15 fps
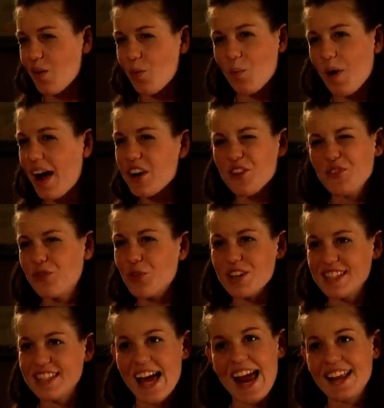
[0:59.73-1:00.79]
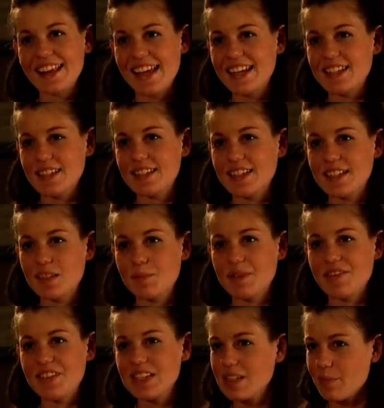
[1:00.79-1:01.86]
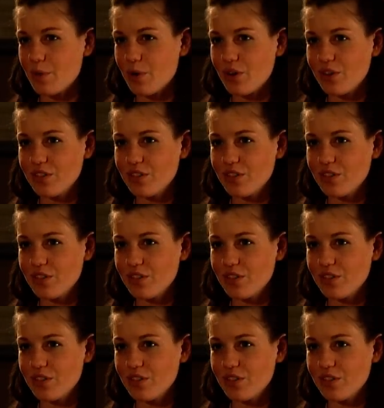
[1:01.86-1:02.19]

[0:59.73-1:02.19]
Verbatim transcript: Why do four satellites need to be visible?